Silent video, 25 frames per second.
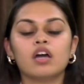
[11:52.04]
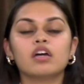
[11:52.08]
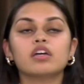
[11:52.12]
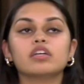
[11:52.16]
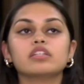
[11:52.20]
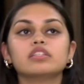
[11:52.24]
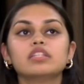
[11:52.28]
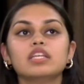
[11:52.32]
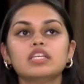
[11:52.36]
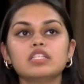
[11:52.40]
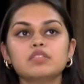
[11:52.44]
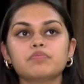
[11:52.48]

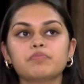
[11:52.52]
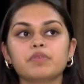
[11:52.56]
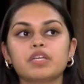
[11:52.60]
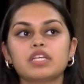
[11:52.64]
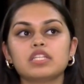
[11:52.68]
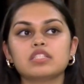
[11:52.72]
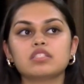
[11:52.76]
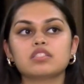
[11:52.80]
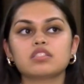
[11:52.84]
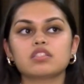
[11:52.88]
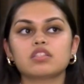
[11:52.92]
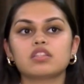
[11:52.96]
This
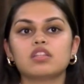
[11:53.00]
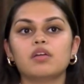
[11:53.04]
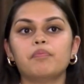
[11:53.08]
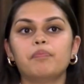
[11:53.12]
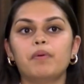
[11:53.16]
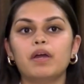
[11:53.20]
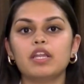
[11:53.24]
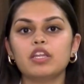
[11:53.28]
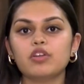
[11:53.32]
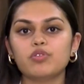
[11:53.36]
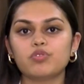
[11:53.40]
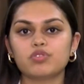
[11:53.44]
means the
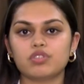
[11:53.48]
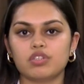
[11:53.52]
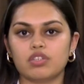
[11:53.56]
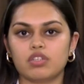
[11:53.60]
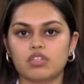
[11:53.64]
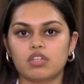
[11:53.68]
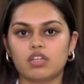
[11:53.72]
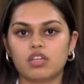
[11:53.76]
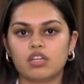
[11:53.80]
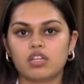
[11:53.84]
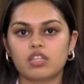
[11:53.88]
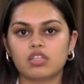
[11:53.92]
polluter,
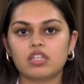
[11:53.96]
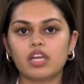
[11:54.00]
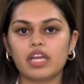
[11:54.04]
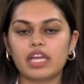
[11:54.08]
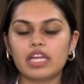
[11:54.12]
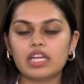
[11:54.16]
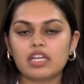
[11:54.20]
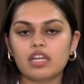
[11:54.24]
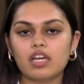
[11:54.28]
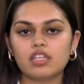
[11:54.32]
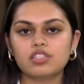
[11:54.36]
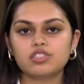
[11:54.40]
the
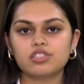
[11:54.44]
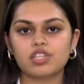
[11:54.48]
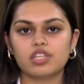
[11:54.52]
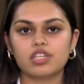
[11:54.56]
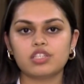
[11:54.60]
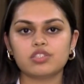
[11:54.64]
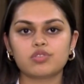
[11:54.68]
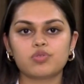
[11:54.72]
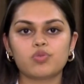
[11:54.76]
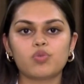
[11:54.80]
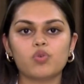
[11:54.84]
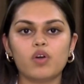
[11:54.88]

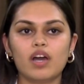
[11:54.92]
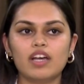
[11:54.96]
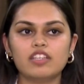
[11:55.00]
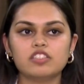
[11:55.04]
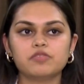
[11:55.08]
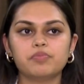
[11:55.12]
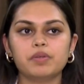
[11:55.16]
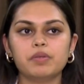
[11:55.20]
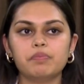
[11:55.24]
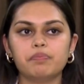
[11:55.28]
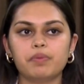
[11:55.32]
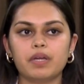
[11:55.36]
industries who has
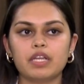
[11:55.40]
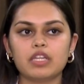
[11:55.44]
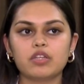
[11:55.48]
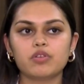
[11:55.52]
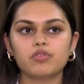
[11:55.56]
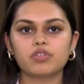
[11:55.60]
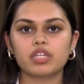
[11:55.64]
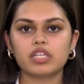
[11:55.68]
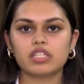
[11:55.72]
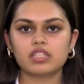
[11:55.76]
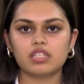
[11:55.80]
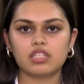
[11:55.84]
been
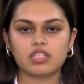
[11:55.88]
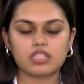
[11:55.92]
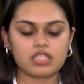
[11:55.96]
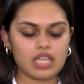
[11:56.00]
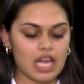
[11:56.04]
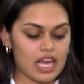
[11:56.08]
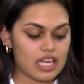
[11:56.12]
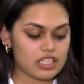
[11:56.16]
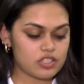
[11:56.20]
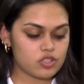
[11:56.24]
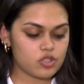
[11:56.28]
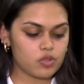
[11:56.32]
polluting these,
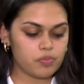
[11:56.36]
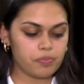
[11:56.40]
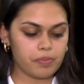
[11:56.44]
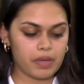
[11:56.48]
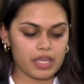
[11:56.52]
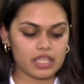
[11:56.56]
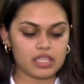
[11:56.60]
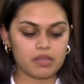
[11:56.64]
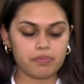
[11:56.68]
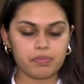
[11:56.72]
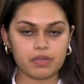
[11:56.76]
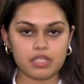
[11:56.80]
has to
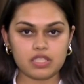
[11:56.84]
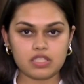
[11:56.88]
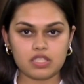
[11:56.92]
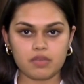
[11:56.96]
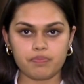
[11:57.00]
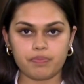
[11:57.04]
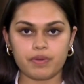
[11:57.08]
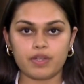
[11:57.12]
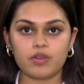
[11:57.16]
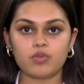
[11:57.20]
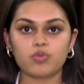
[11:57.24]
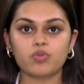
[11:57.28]
pay the
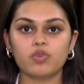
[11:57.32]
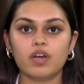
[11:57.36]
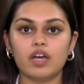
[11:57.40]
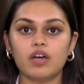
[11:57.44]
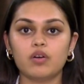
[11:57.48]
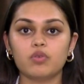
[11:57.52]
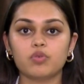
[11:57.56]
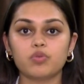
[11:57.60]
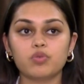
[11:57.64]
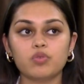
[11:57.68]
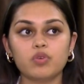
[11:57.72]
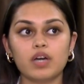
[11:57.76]
principal
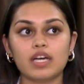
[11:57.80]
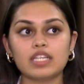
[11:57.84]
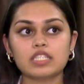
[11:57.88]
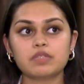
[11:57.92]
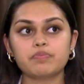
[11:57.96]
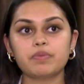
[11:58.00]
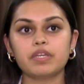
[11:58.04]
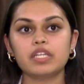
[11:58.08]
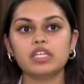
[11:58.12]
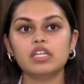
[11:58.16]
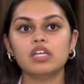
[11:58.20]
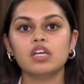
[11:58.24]
who has
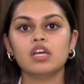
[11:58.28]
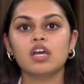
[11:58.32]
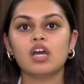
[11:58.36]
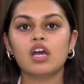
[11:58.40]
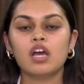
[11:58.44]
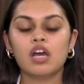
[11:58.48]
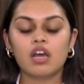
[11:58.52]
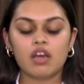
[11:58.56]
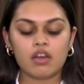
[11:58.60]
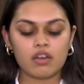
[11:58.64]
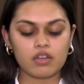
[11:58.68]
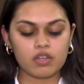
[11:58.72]
been
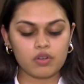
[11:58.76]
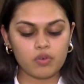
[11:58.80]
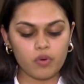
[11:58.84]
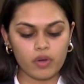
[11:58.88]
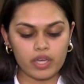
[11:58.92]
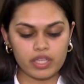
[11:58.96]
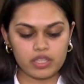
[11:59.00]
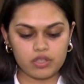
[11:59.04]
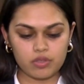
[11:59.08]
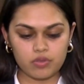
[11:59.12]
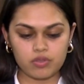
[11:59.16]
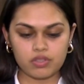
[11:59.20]

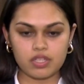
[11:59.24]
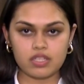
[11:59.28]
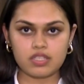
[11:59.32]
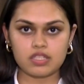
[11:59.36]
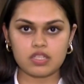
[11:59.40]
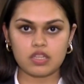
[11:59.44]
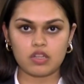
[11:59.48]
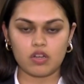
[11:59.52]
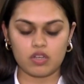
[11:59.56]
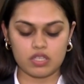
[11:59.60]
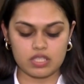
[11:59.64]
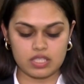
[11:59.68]
going through this
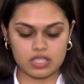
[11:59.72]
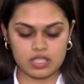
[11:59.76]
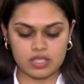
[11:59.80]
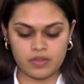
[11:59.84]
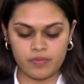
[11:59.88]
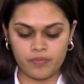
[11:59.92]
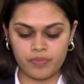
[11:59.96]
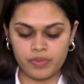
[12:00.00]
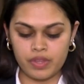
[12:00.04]
loss.